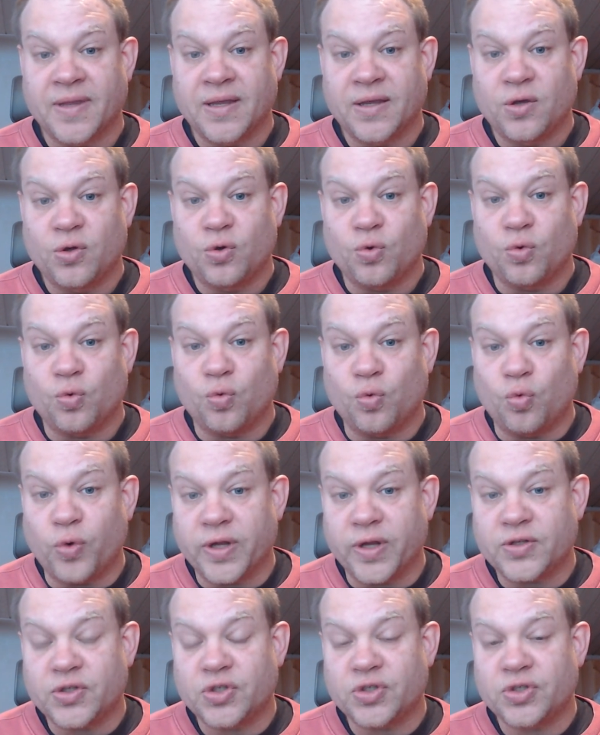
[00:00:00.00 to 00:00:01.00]

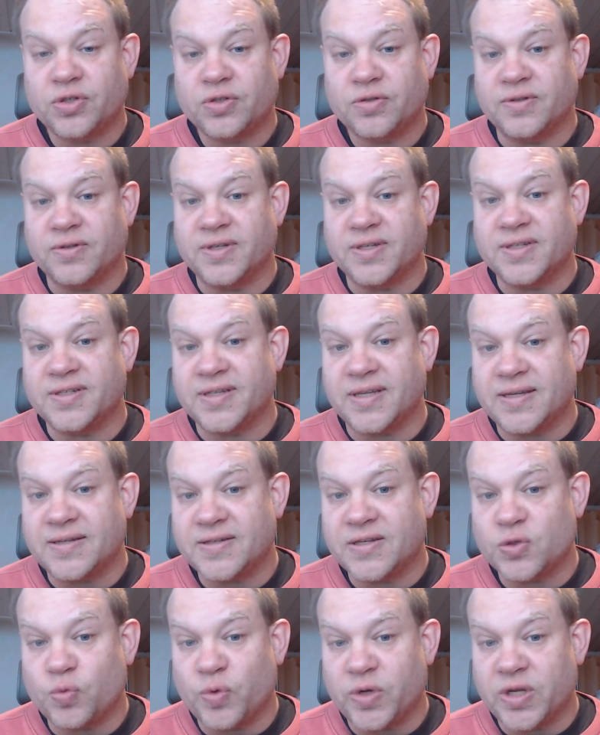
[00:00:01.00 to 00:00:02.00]
which diseases
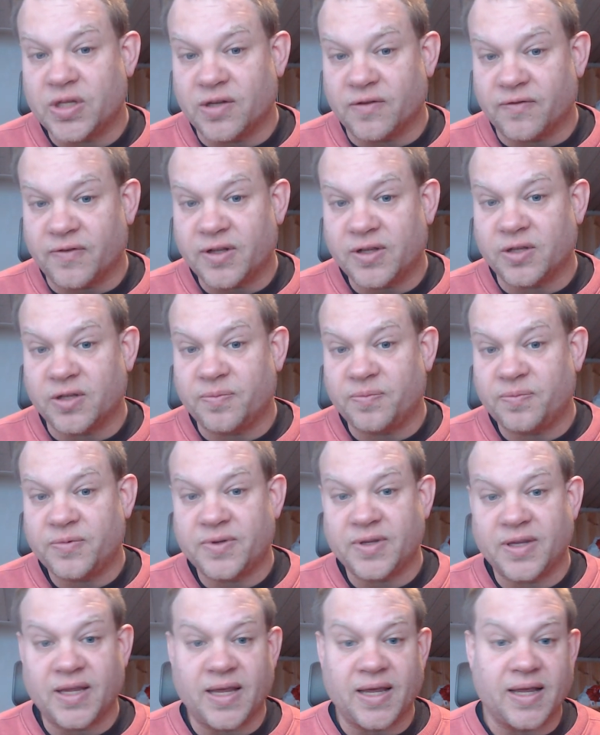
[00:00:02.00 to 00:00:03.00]
we developed
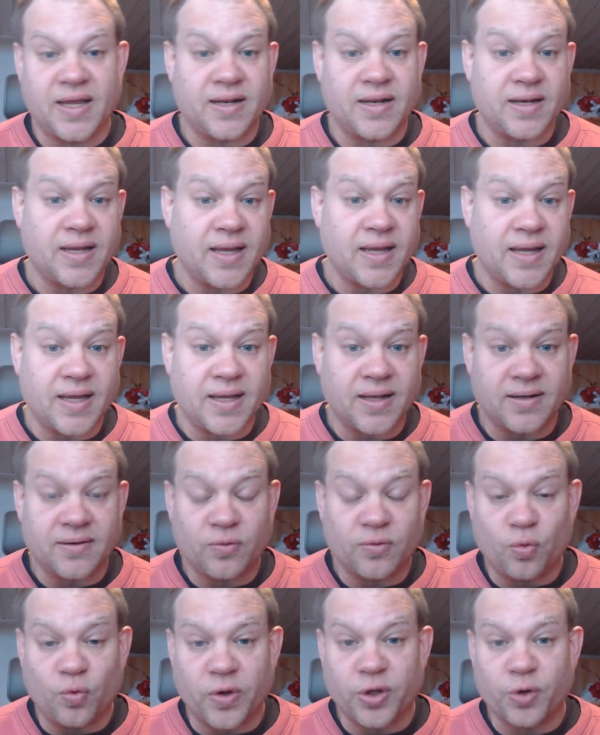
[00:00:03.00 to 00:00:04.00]
and, and
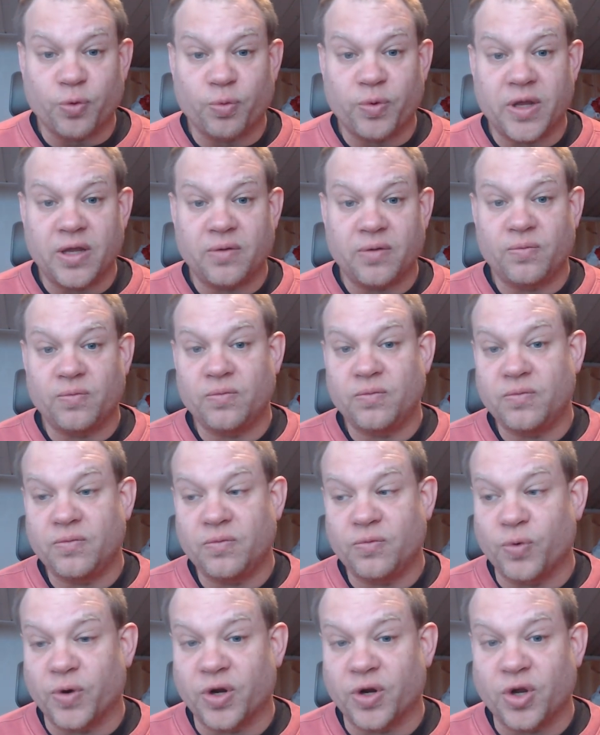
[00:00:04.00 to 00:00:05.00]
whether we
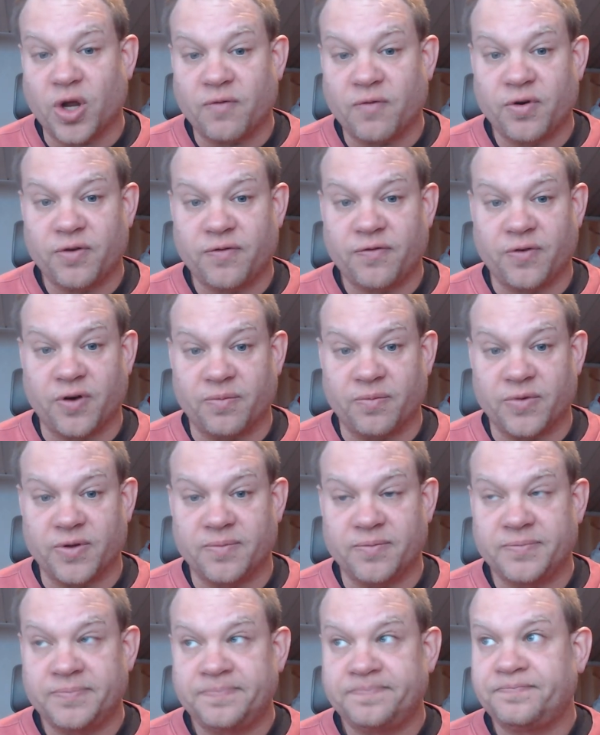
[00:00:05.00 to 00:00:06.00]
recover from them.
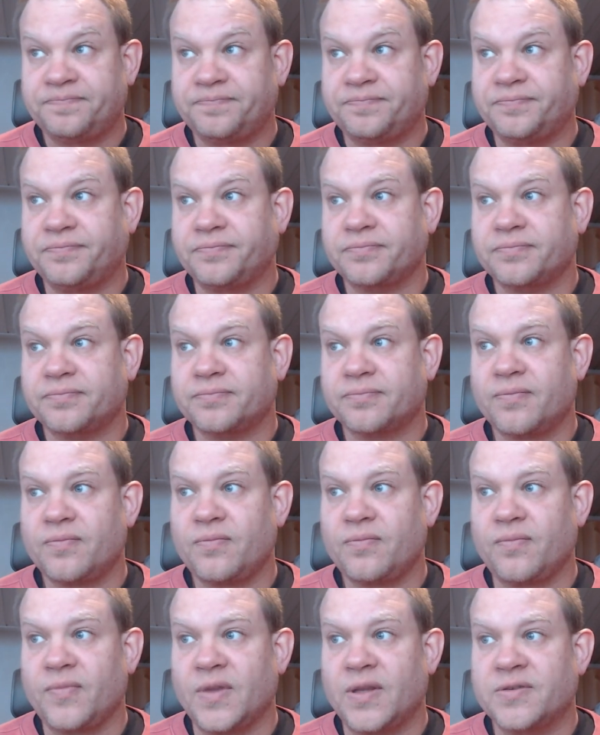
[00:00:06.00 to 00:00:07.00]

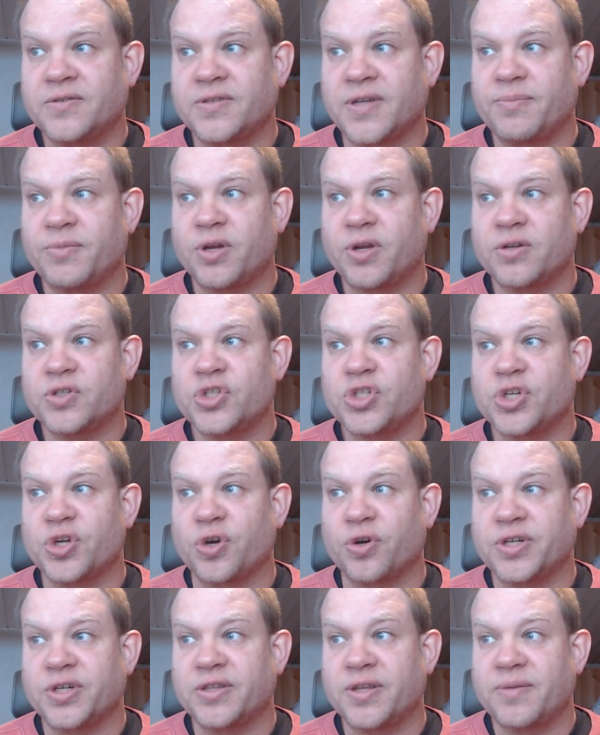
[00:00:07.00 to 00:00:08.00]
So I'm not charging
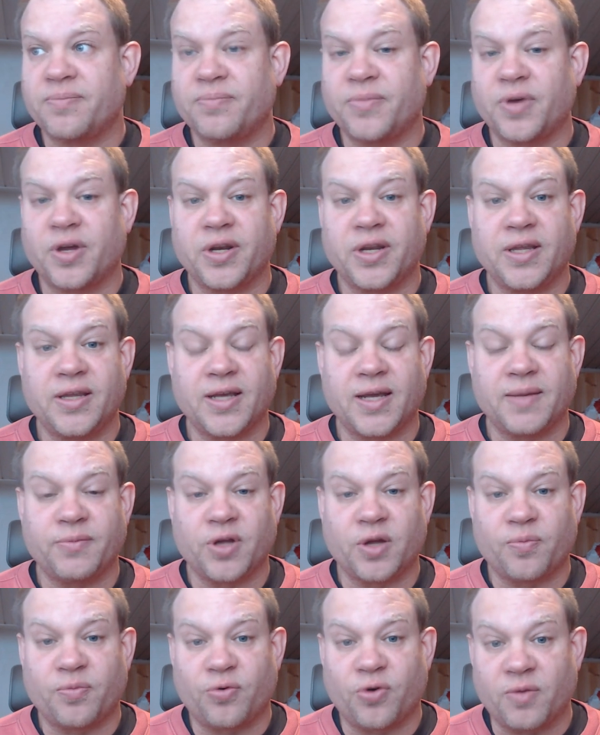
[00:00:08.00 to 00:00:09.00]
them money, I'm not
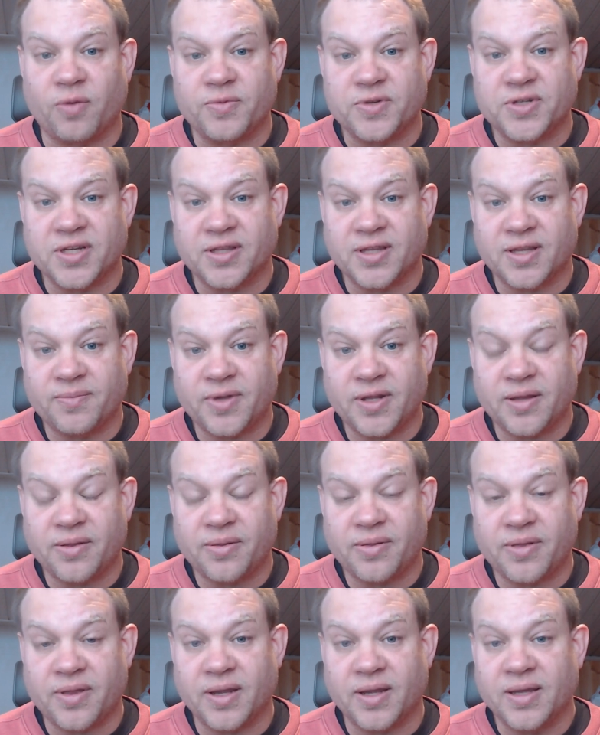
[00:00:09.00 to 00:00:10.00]
promising them anything,
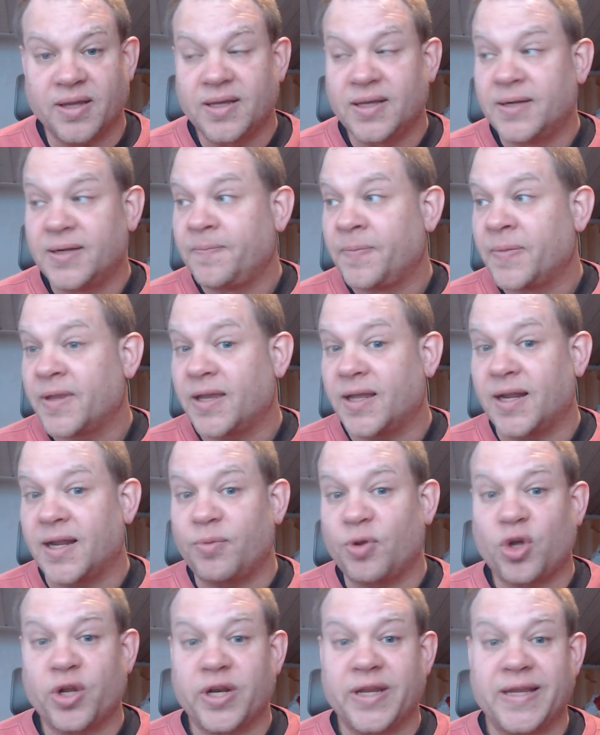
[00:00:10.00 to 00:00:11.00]
and I'm not
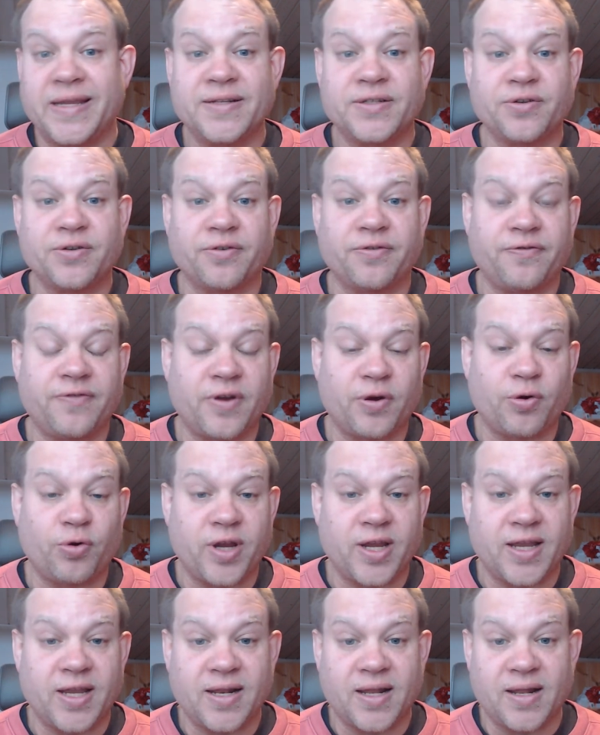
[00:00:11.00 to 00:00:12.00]
interfering in
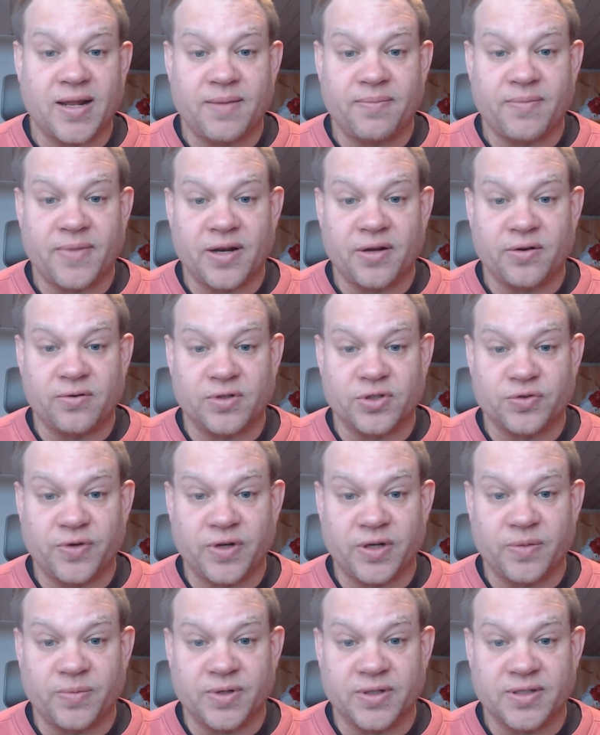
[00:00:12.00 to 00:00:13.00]
any medical
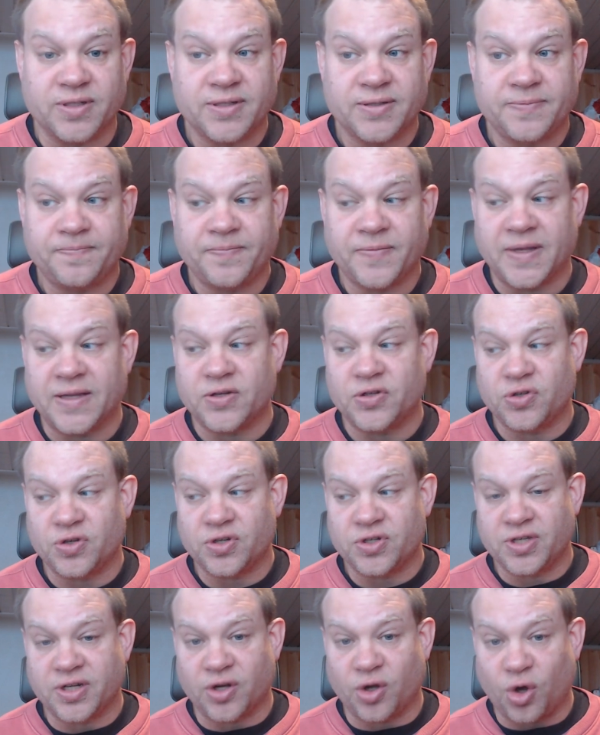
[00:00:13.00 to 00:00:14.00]
treatments. It's just an
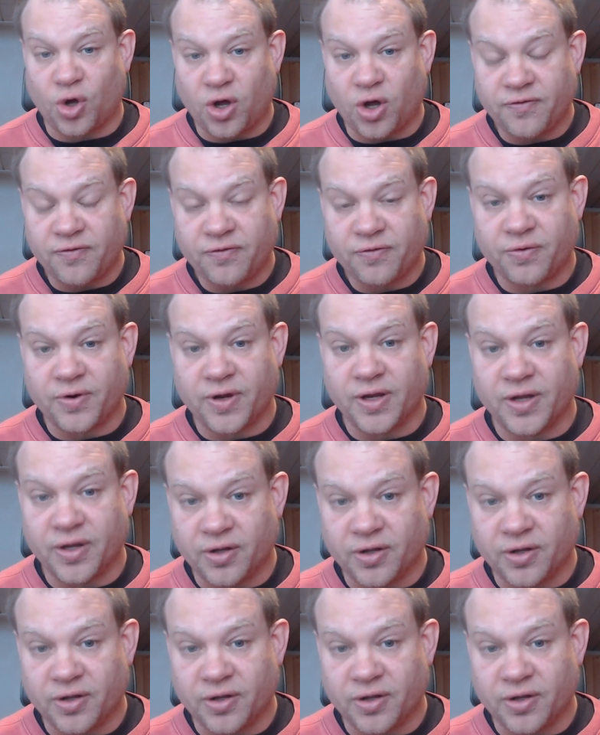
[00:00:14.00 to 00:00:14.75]
offering of